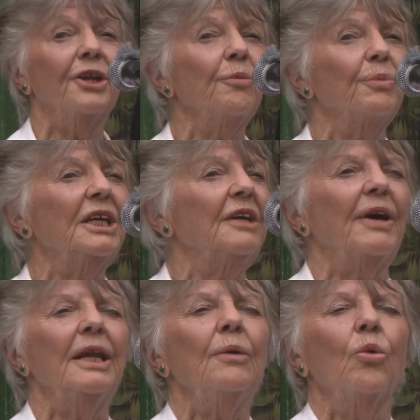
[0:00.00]
I don't
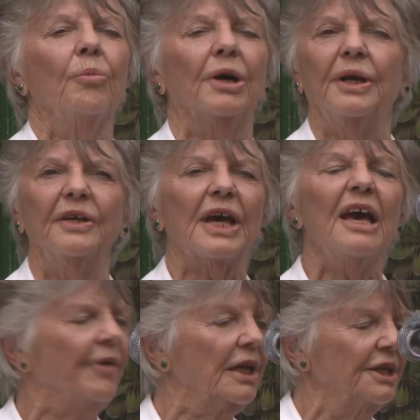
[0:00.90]
believe any woman has
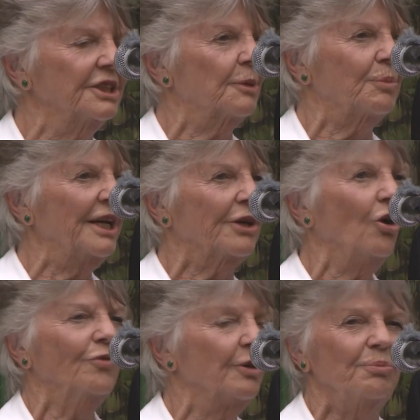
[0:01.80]
ever learnt to play
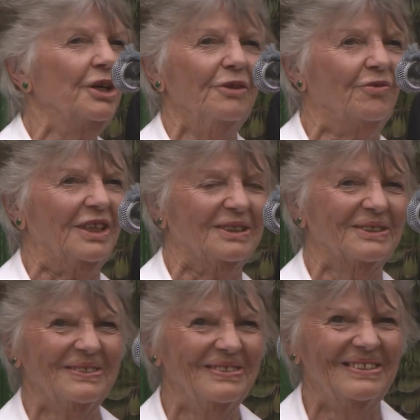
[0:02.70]
golf at Muirfield.
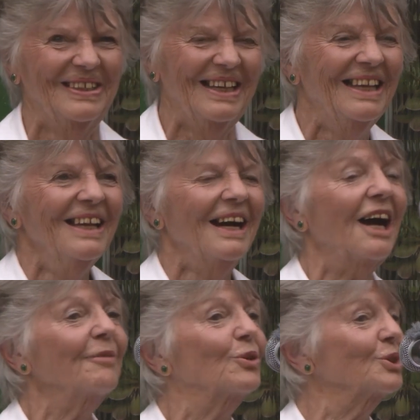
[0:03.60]

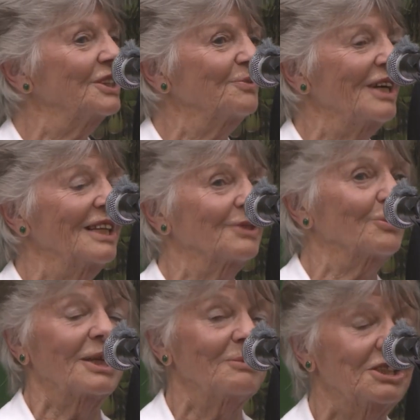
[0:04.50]
I, of course, didn't
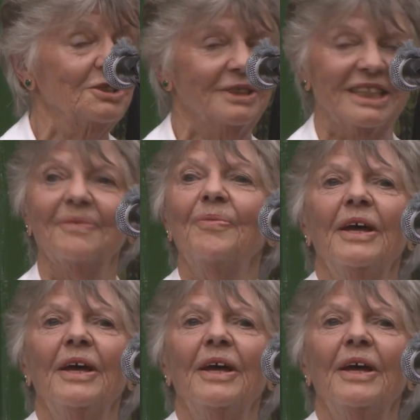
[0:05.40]
realise what I was doing.